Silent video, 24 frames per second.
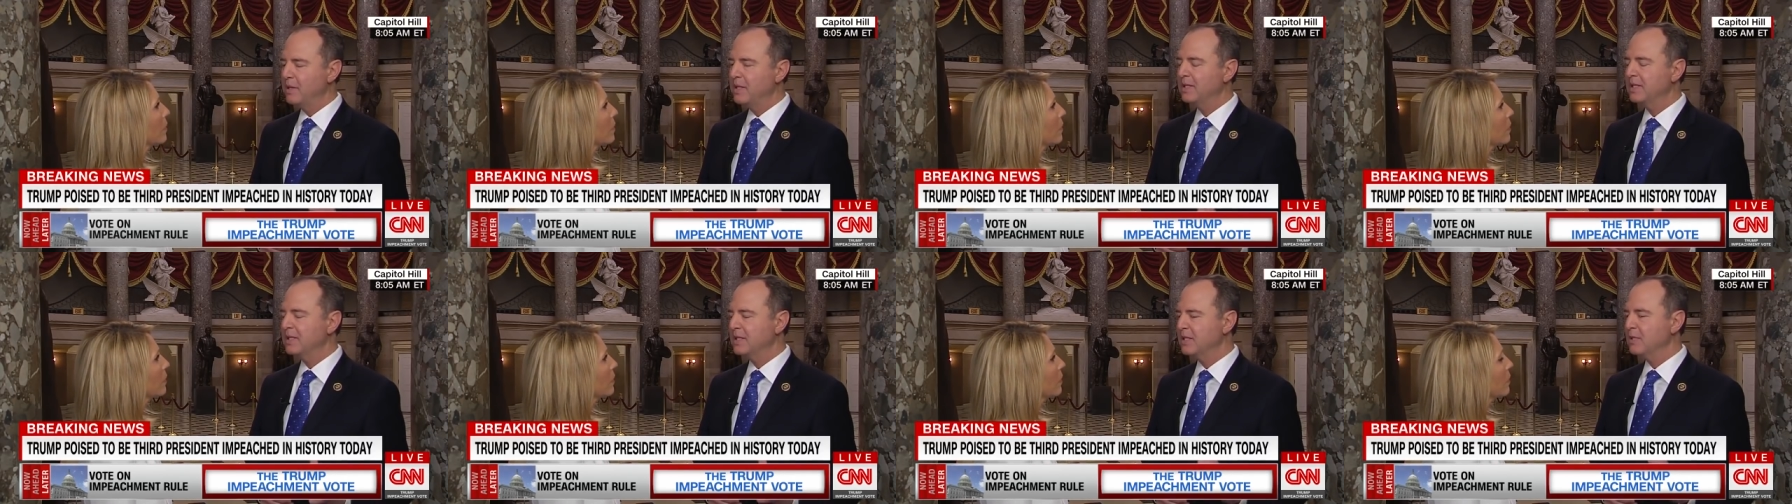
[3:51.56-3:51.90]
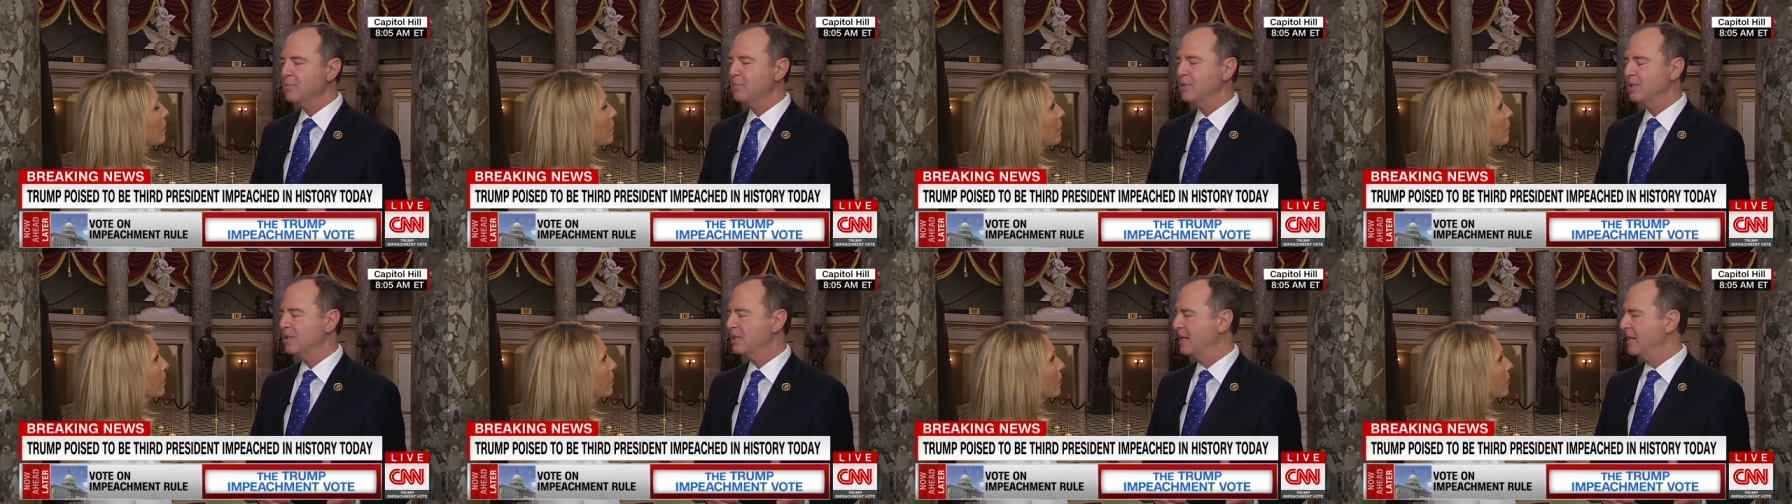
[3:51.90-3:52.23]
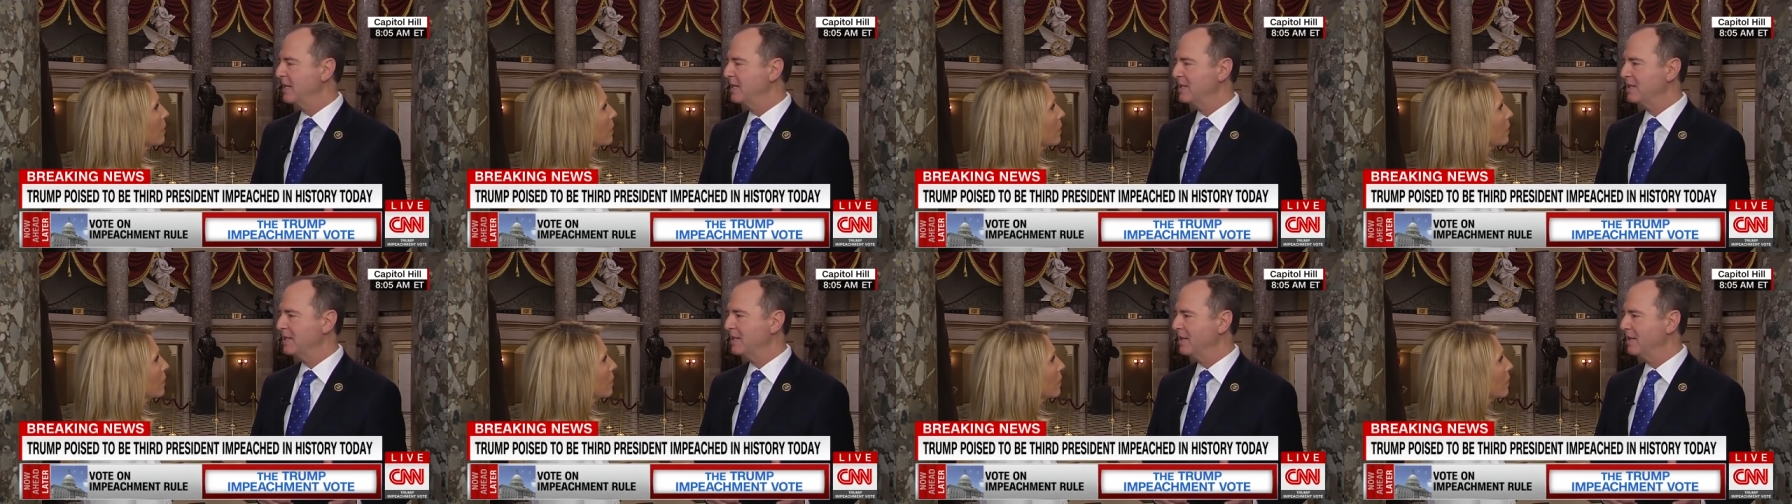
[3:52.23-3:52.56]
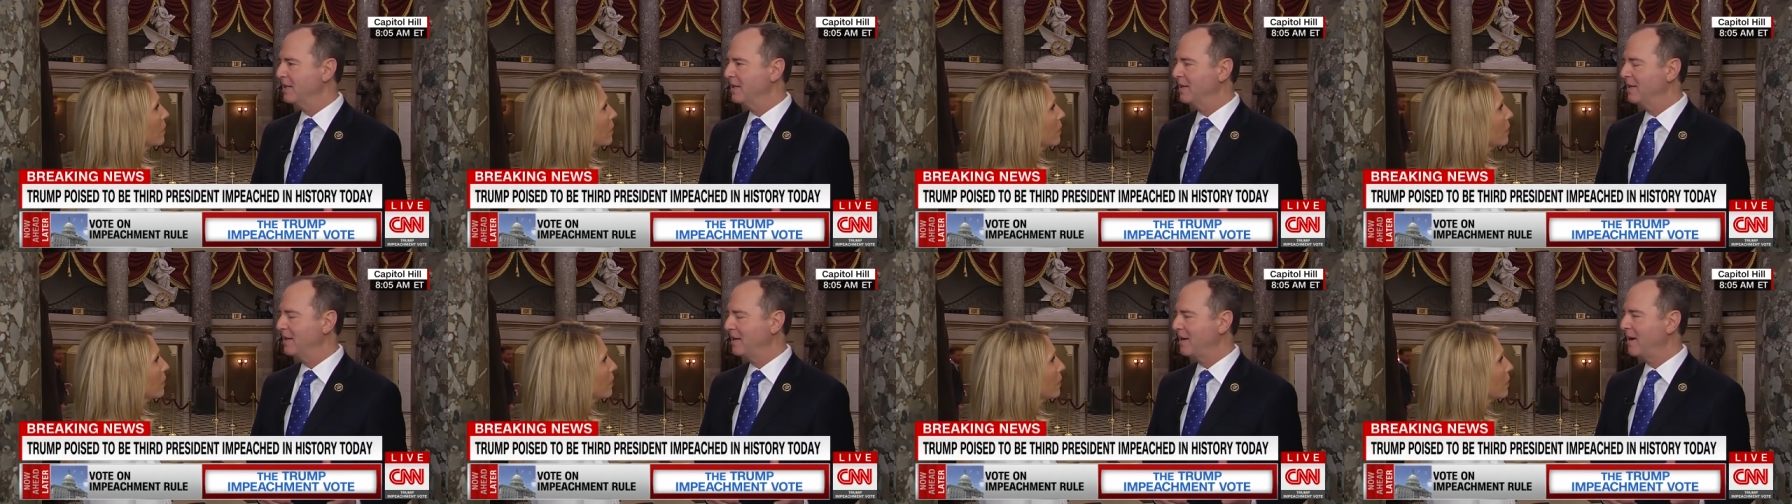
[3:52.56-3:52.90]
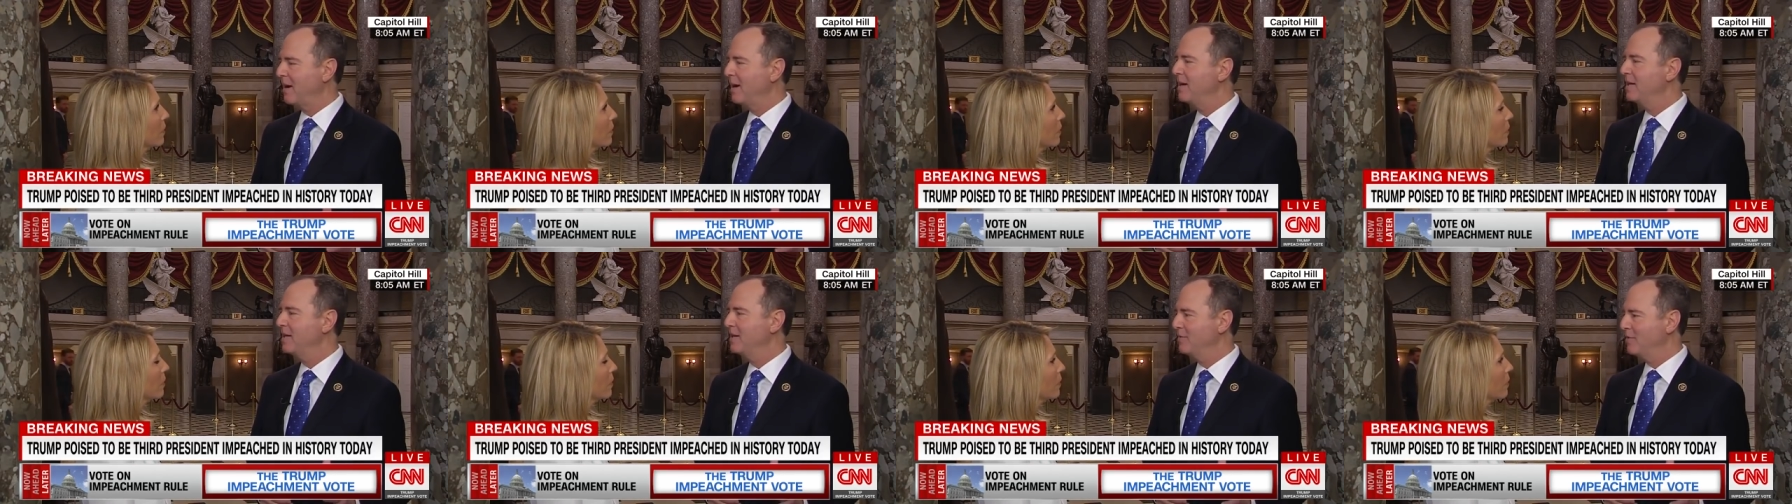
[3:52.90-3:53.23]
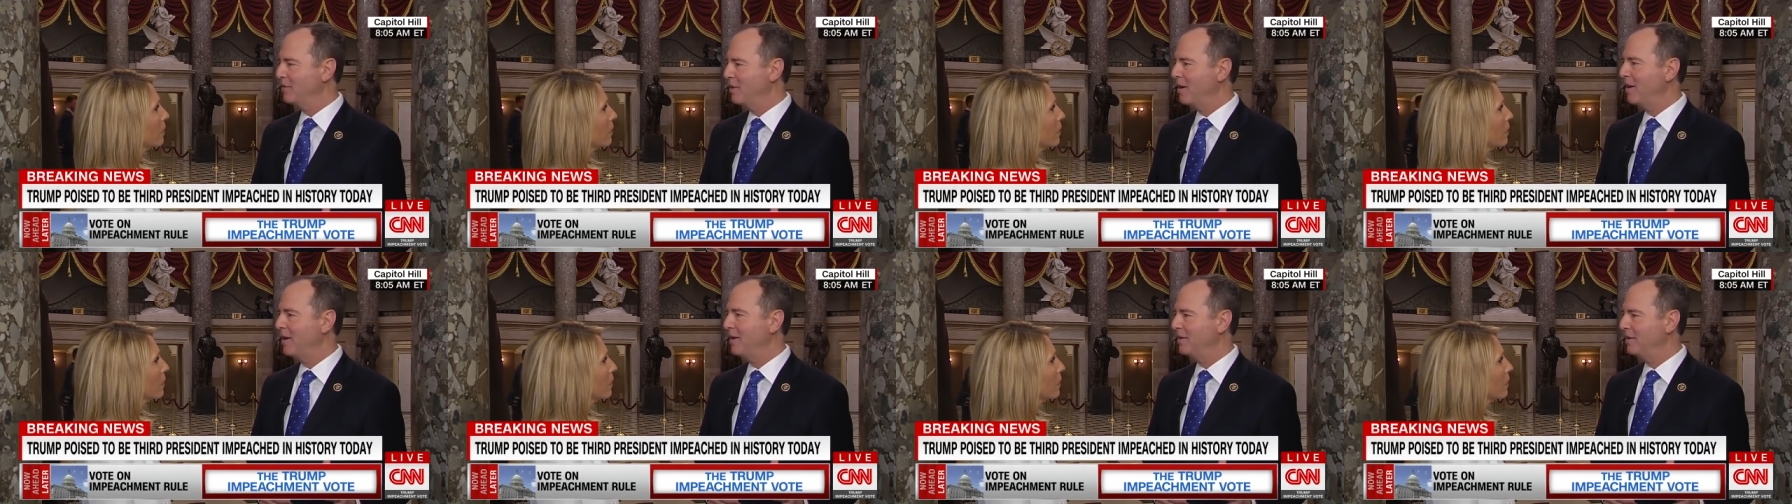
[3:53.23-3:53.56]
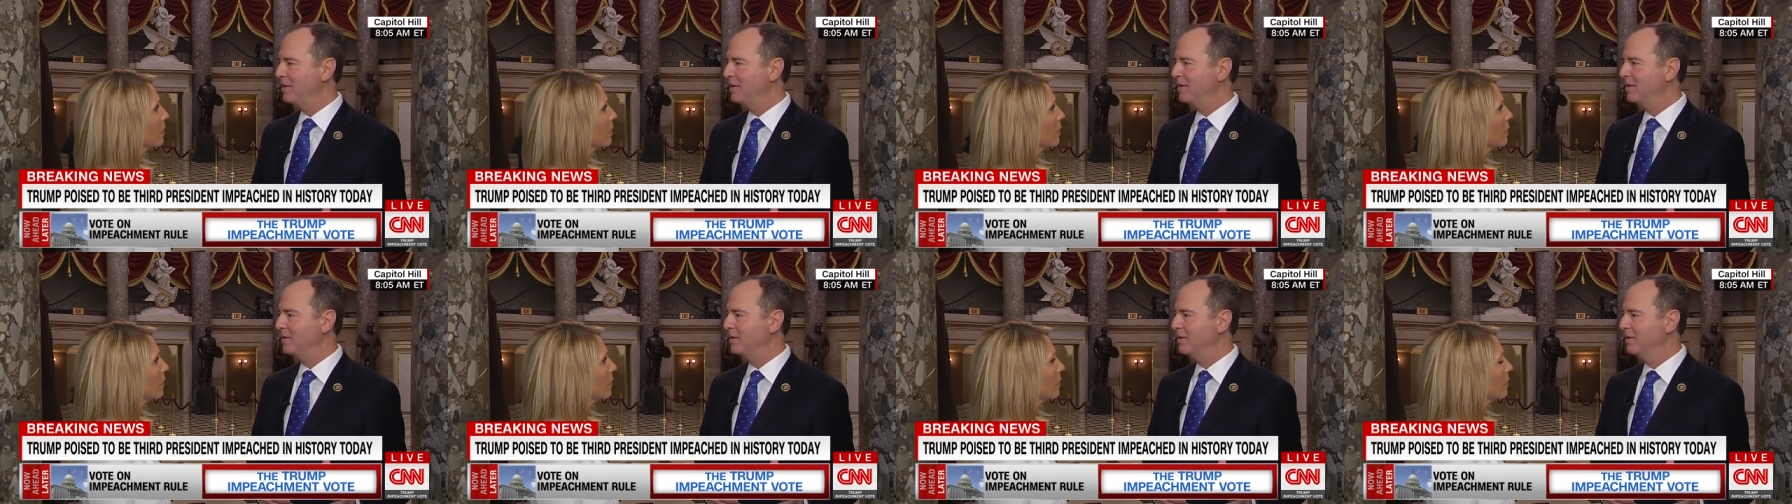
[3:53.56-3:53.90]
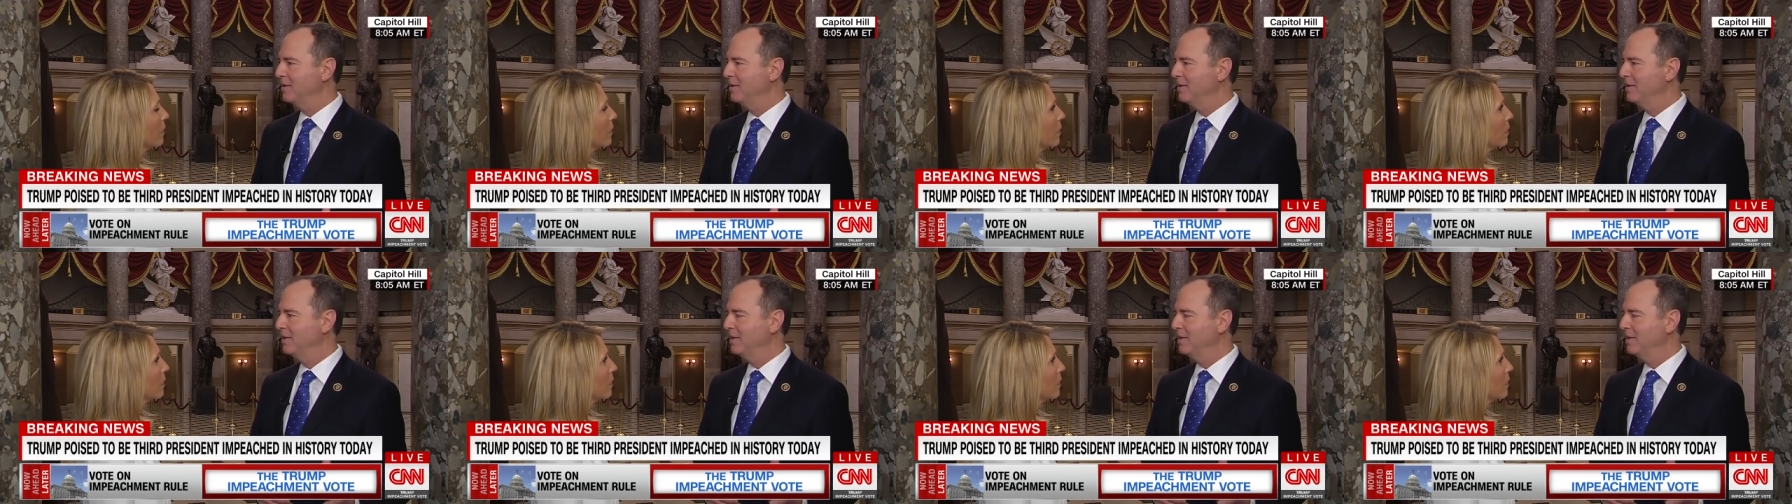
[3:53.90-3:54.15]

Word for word: this is precisely the kind of conduct